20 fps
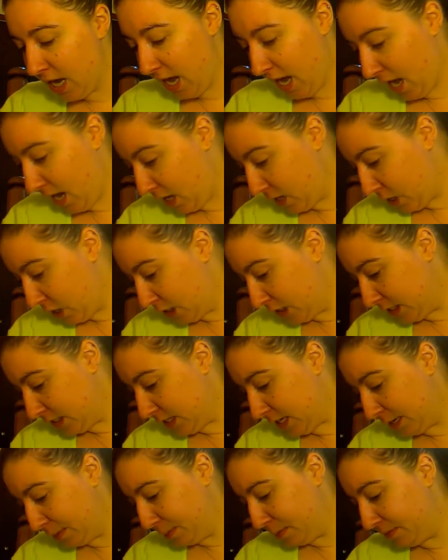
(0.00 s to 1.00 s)
And on
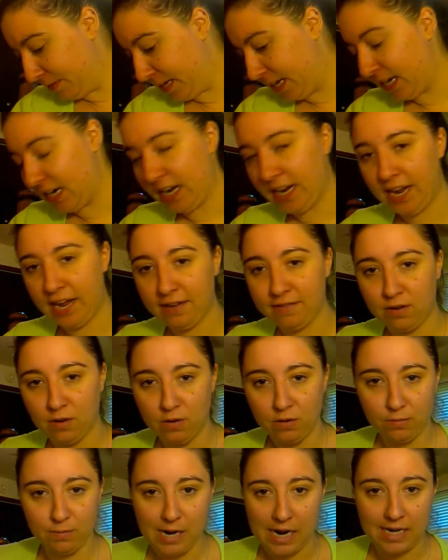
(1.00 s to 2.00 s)
top of that, I have a
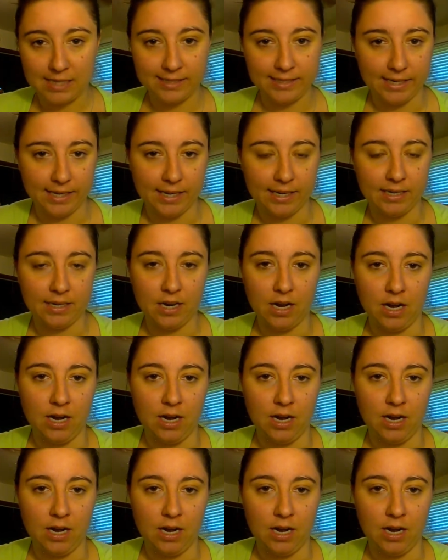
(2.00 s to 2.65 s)
whole basket